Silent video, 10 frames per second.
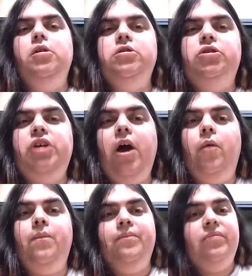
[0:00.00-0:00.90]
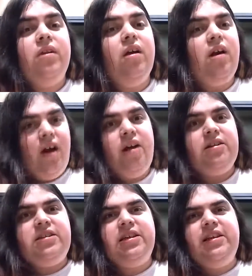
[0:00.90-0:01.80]
So,
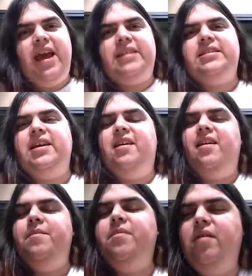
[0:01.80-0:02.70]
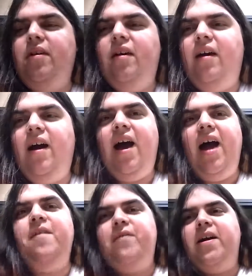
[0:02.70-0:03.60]
until next time,
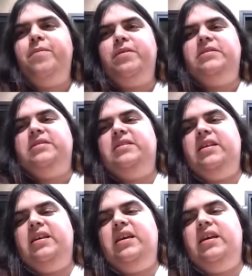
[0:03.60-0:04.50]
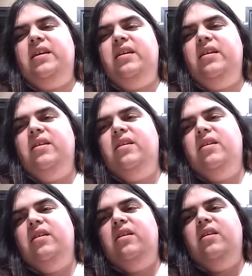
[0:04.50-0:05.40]
I'm Fire Princess Lily,
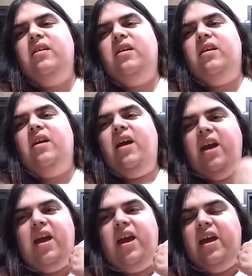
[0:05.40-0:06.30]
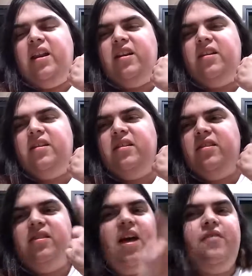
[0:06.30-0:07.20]
and
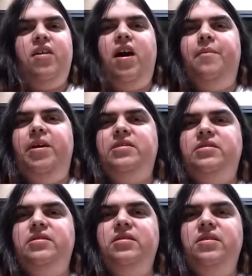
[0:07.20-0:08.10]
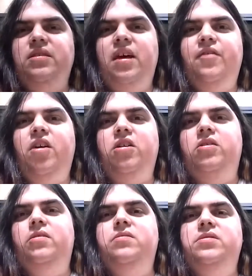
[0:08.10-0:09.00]
love comics, love
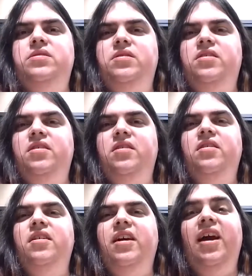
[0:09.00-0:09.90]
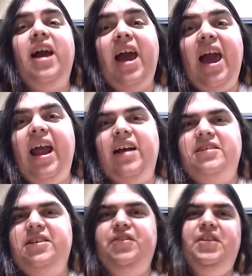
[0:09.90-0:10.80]
cartoons, and I'll
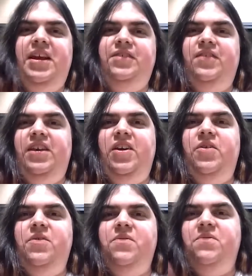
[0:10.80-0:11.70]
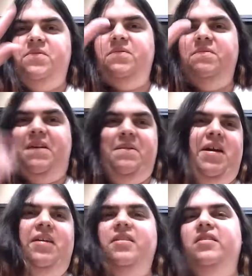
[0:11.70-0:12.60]
see you in the next video. Bye-bye.